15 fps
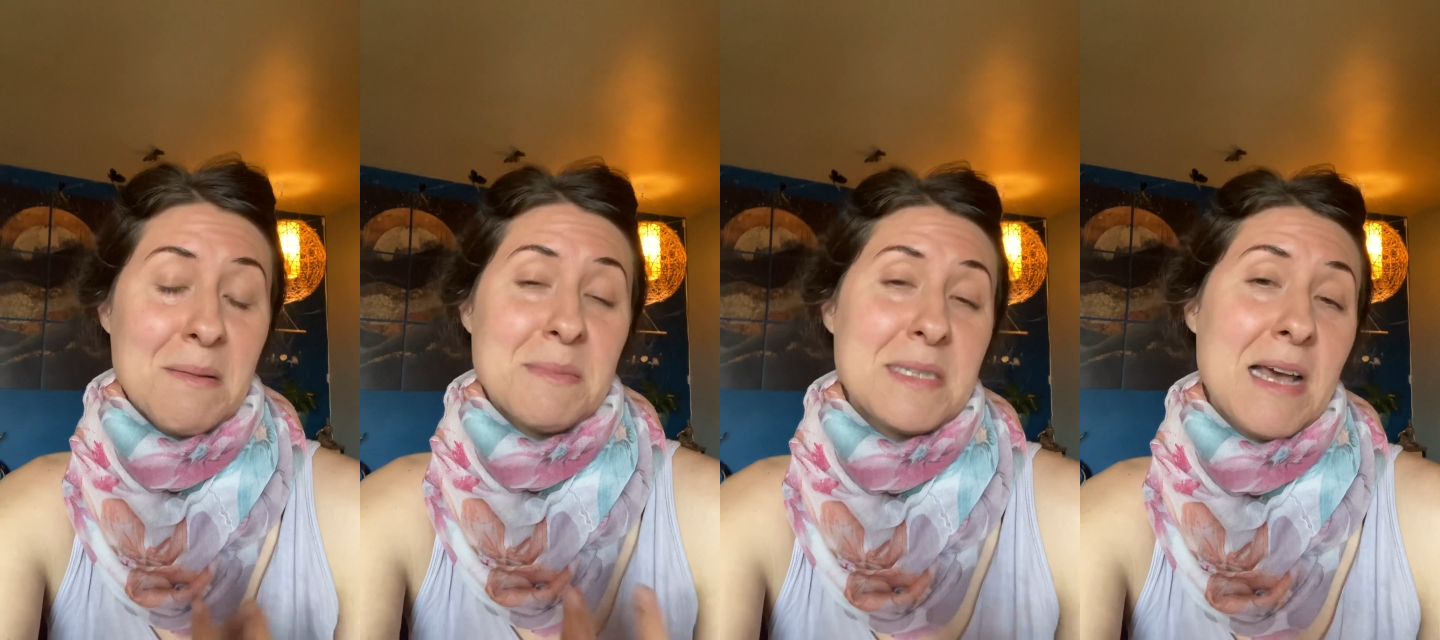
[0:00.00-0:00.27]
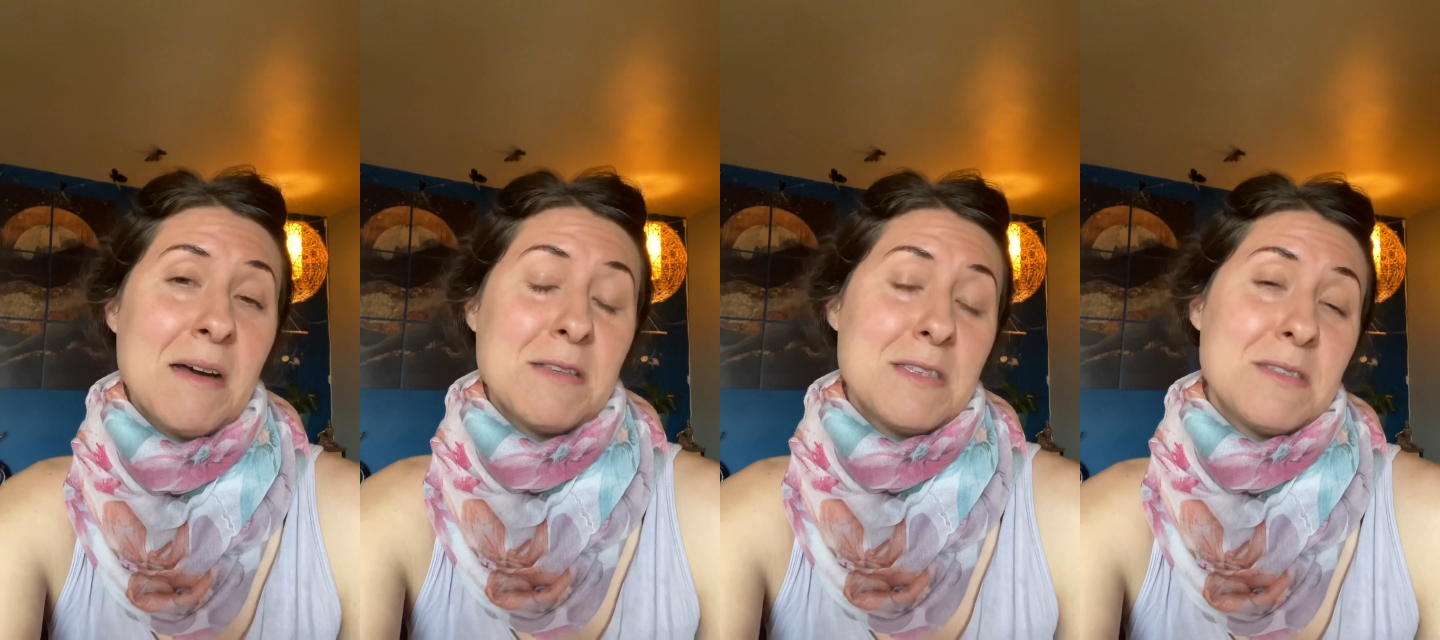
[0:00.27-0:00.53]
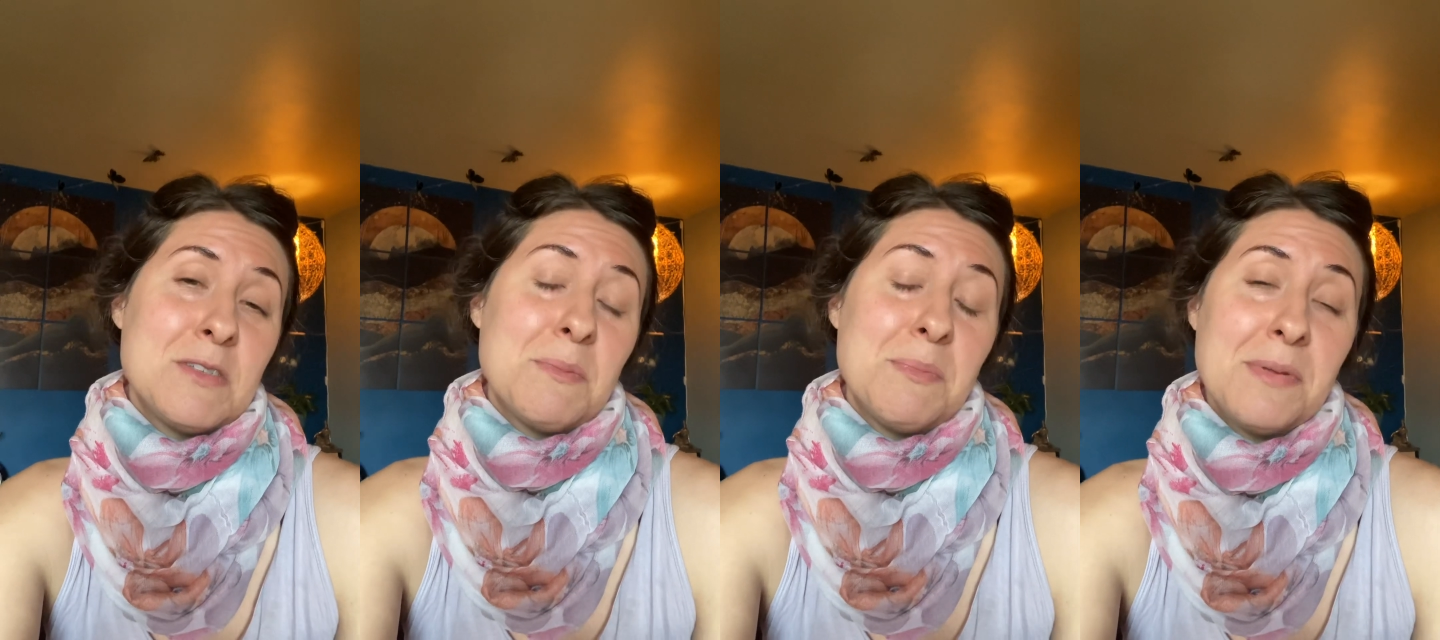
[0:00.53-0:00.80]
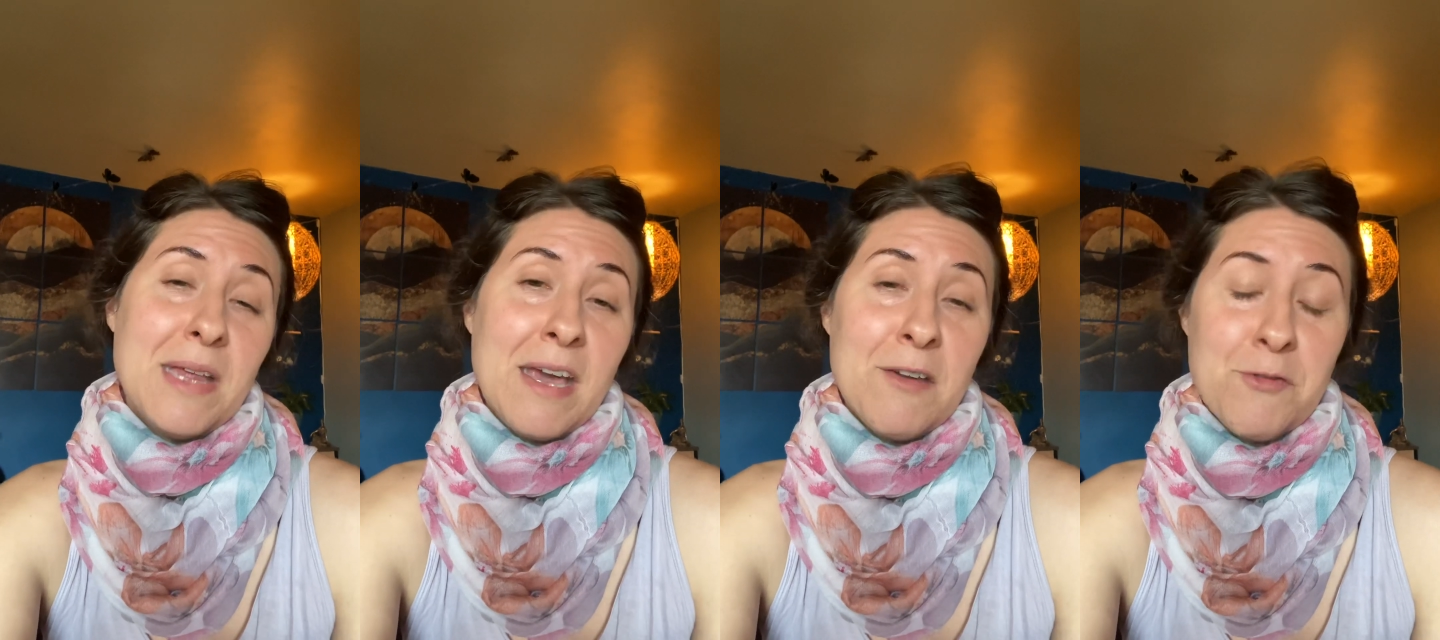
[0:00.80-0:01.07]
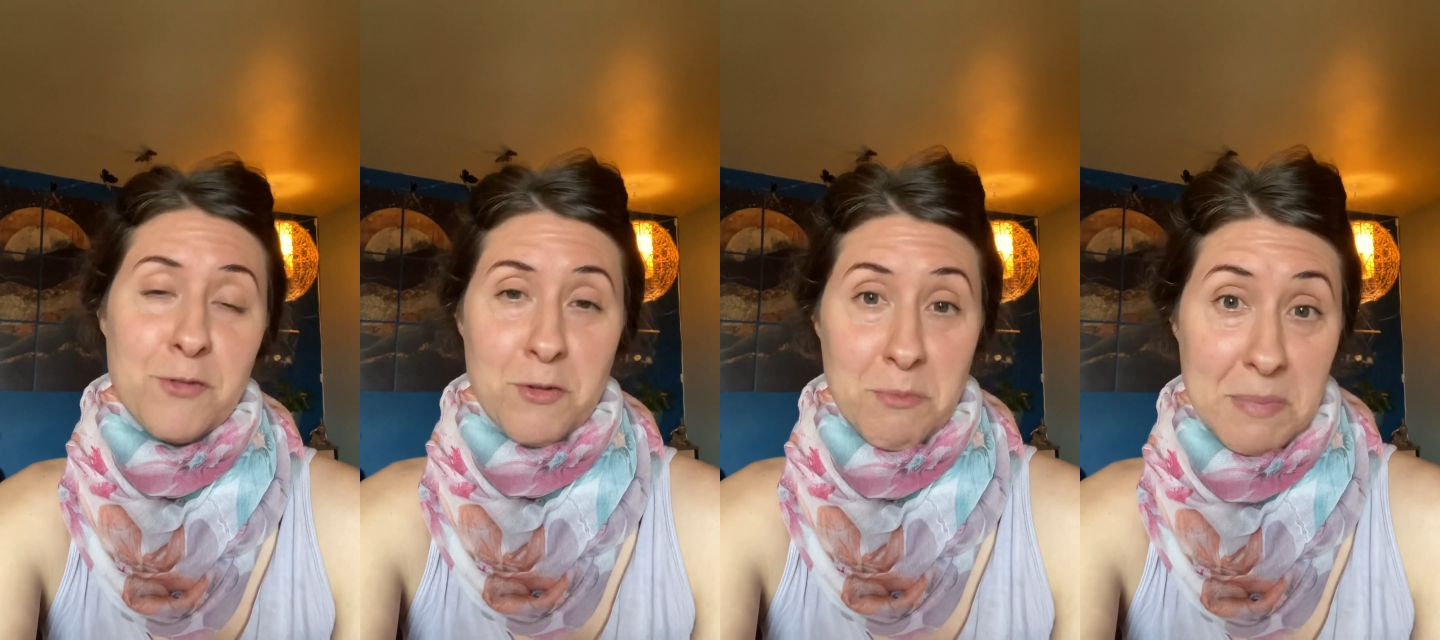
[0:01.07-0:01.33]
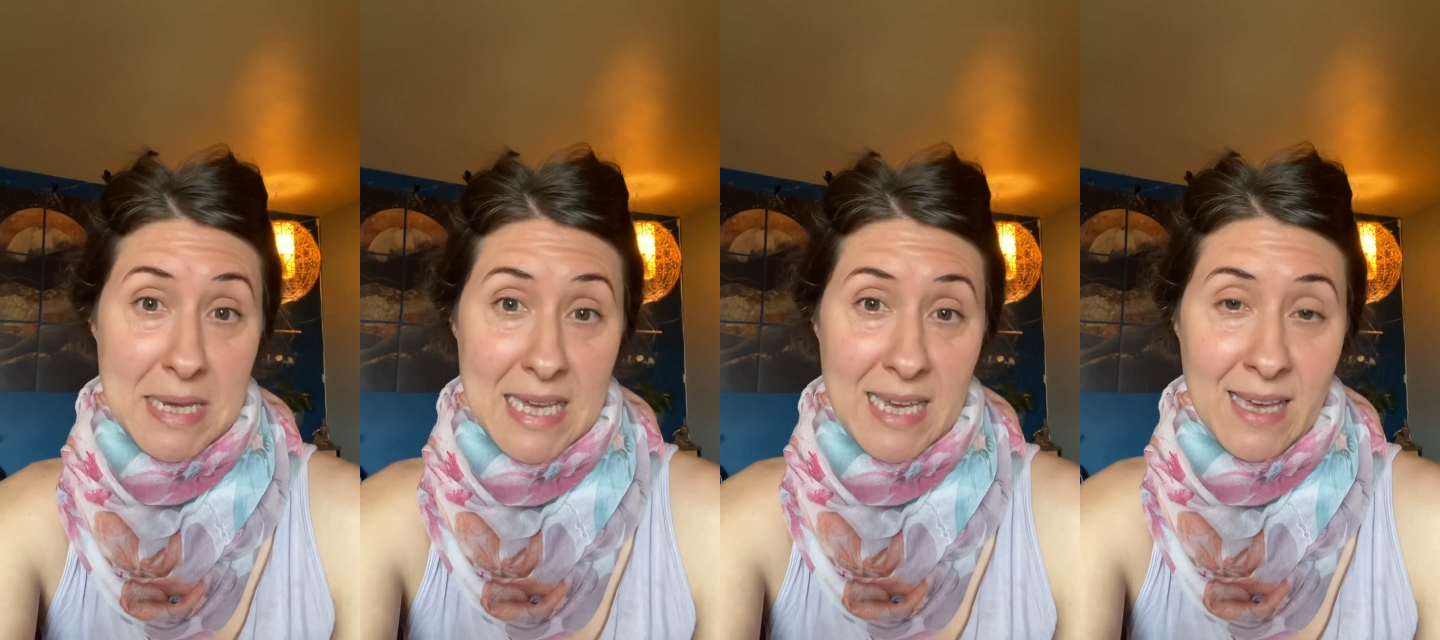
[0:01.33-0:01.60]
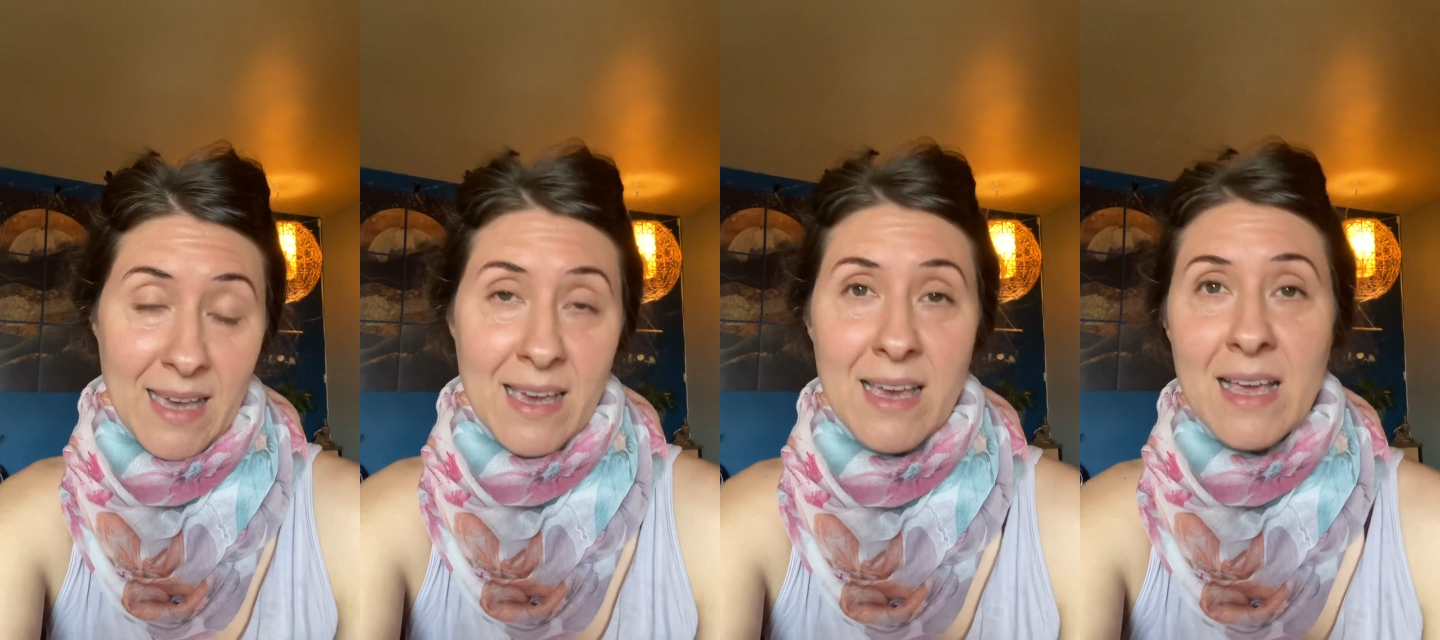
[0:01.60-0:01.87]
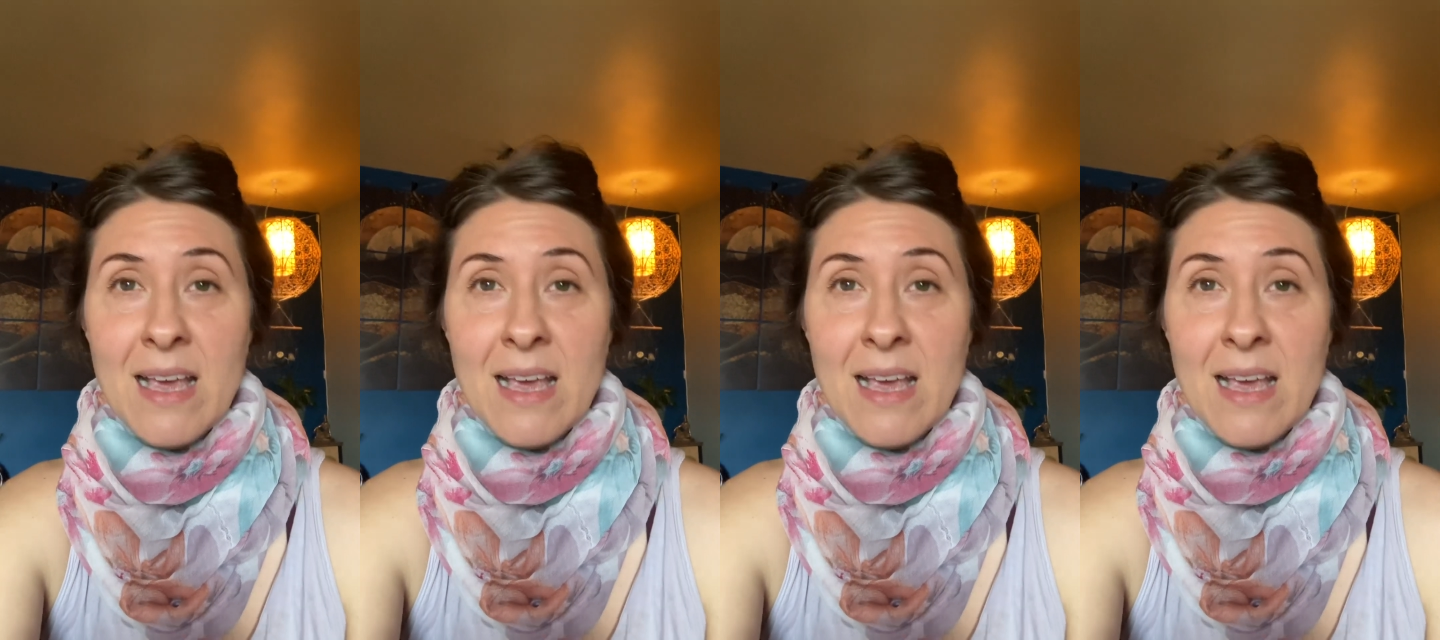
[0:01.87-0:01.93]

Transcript: out to play for me.